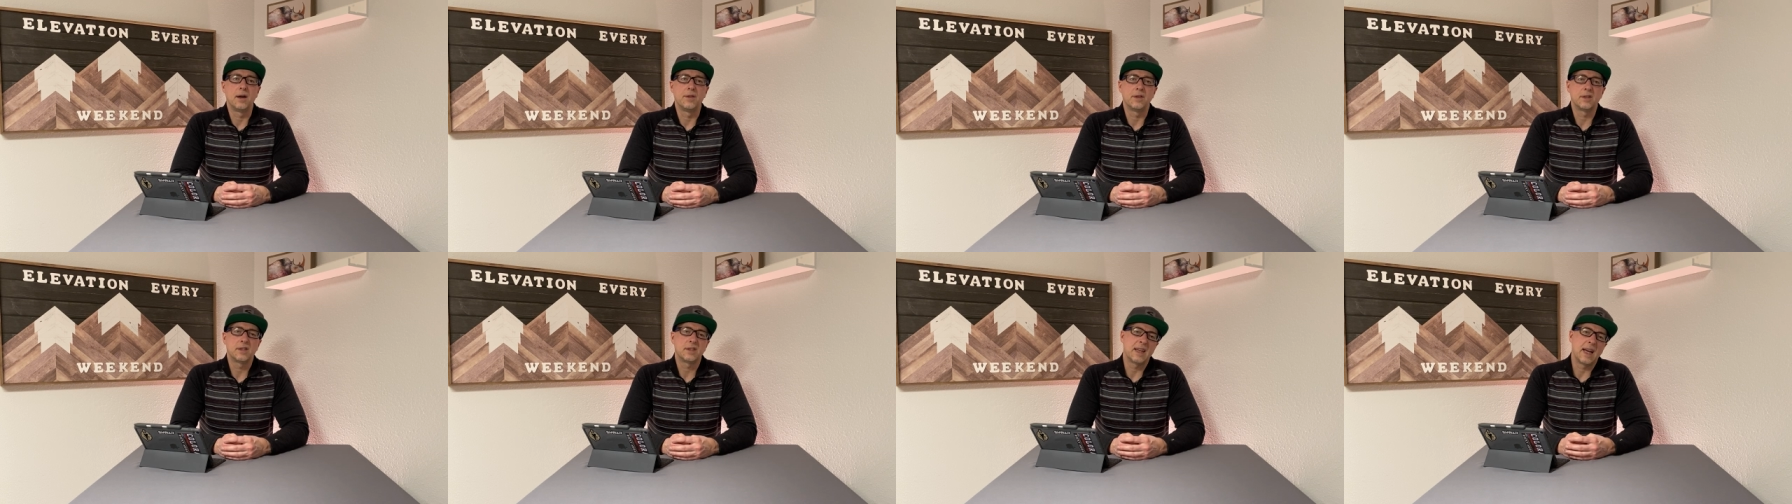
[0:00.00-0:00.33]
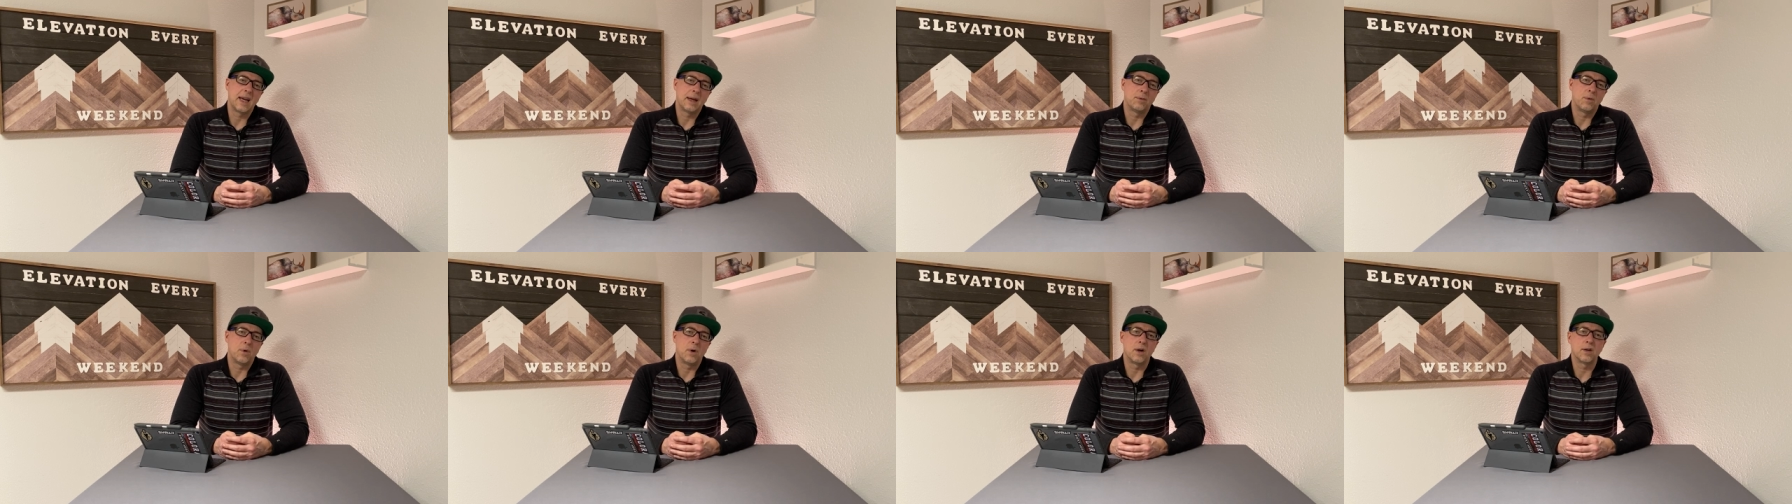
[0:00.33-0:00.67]
The
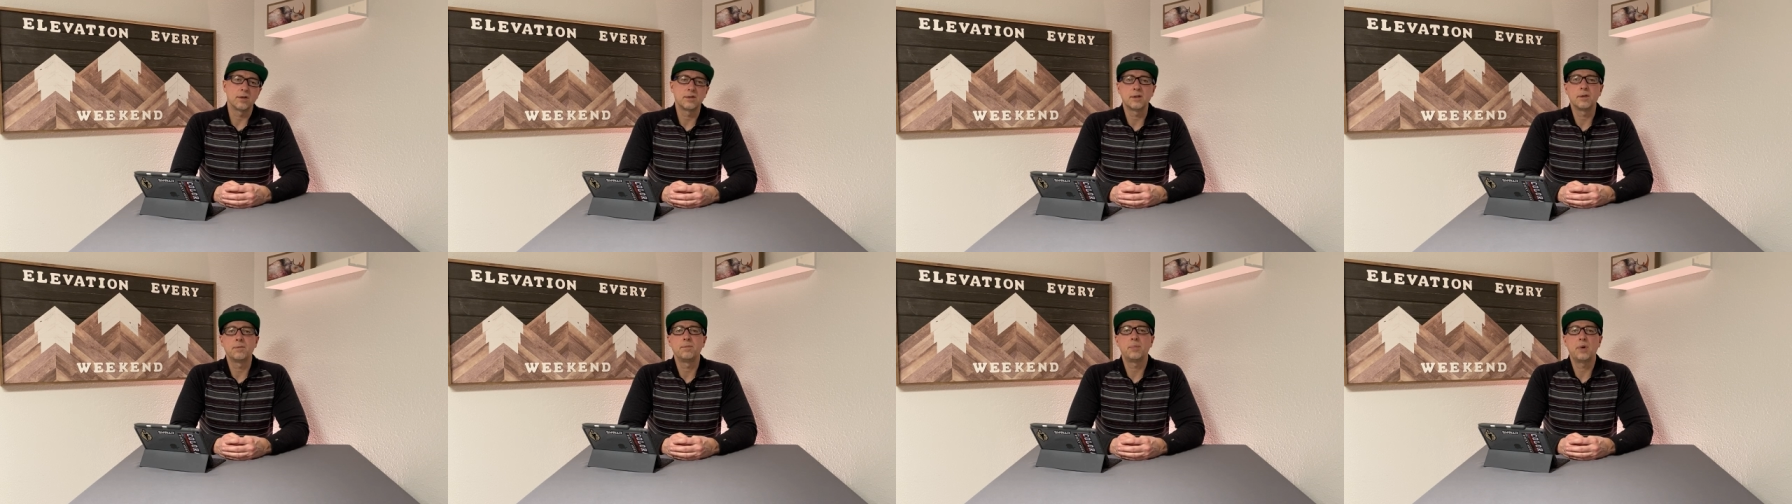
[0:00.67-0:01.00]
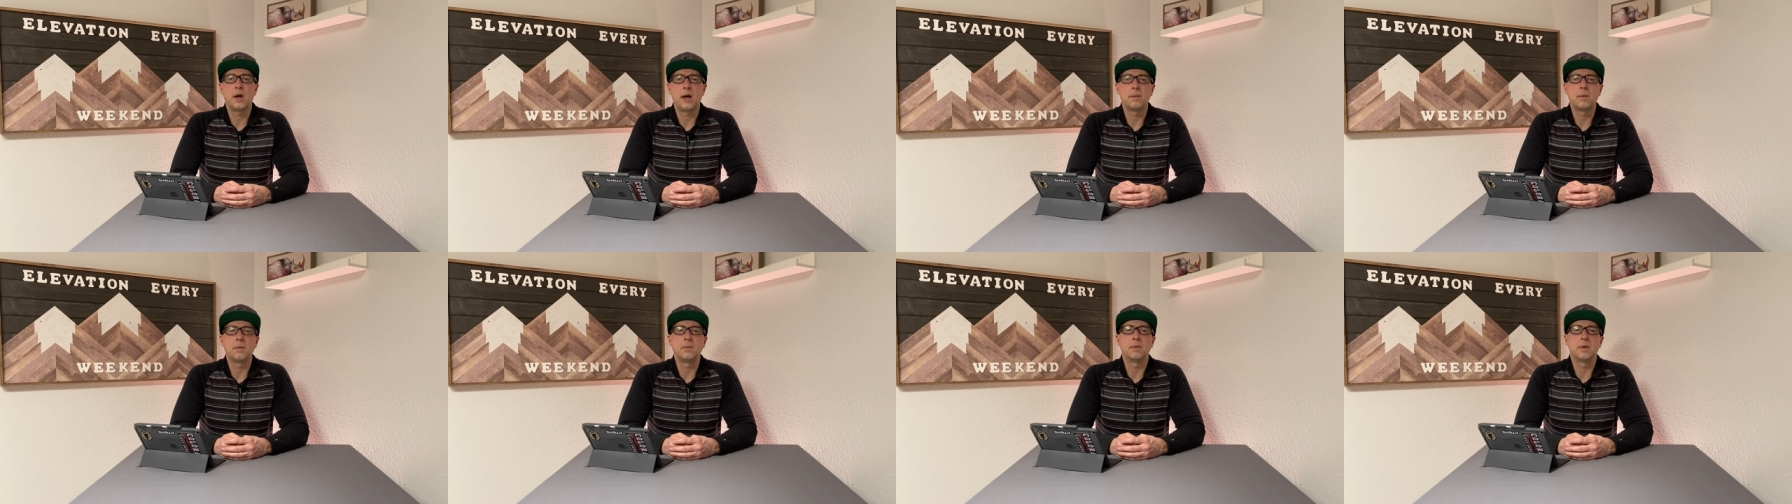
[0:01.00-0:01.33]
sidewalls have
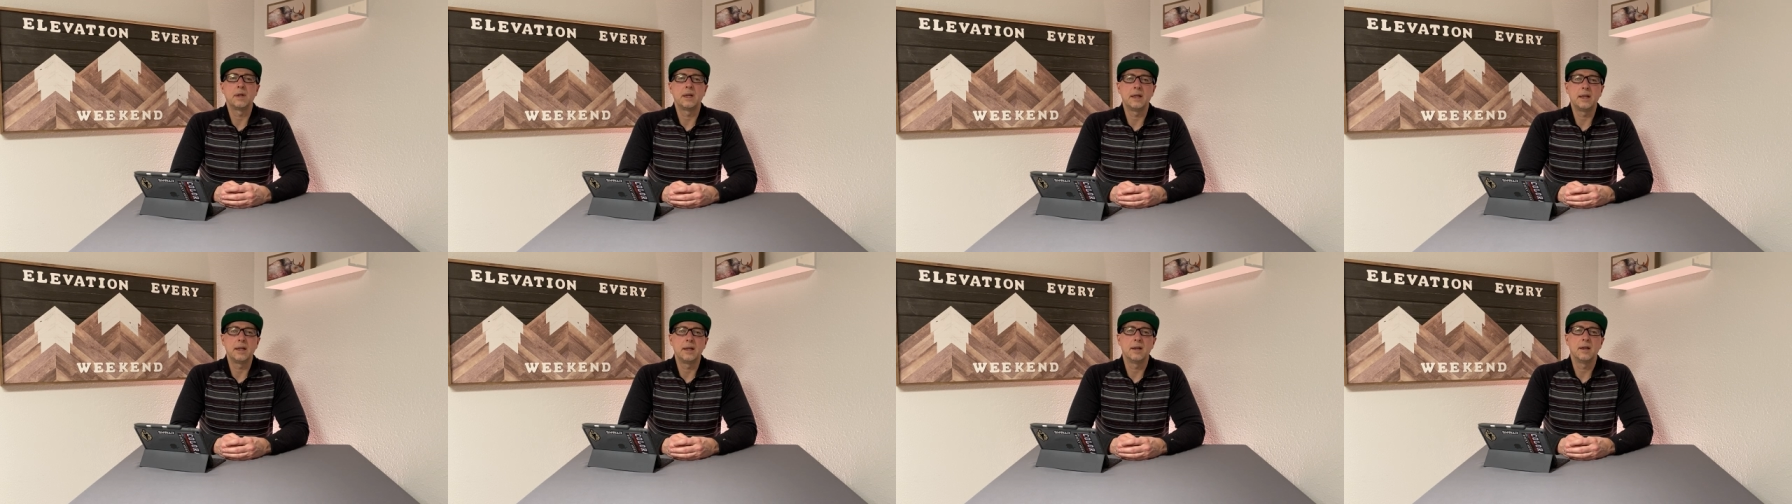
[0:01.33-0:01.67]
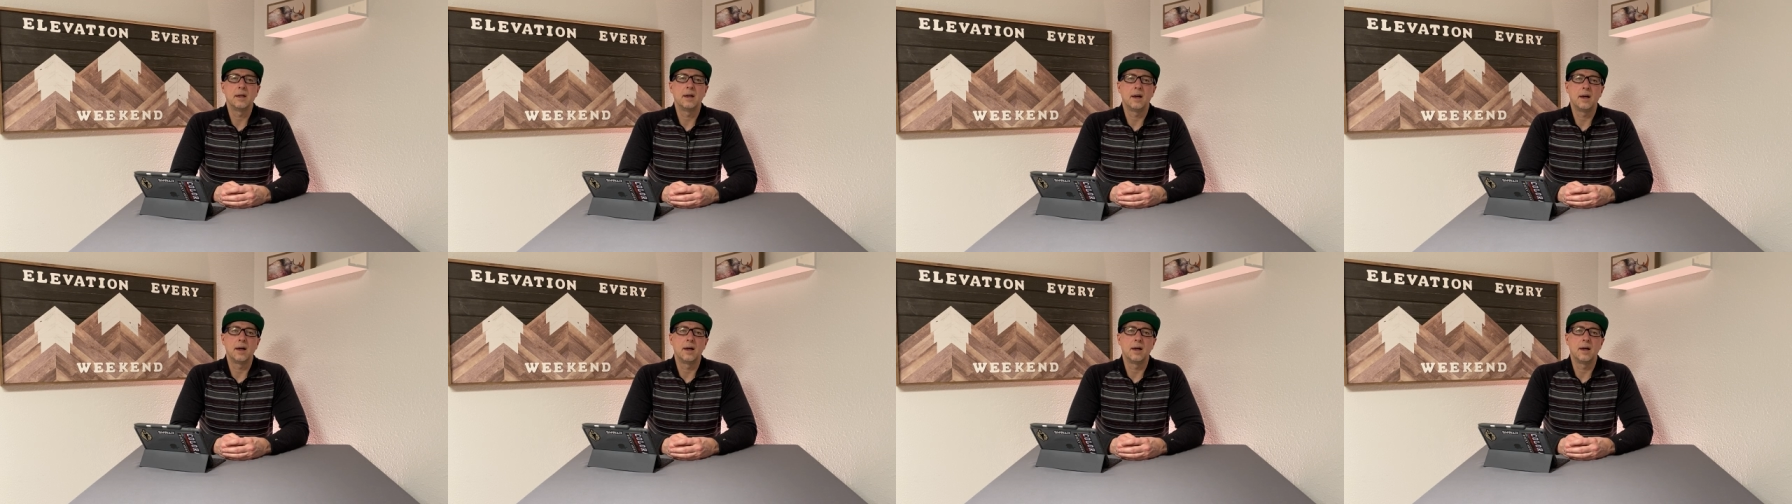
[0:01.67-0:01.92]
probably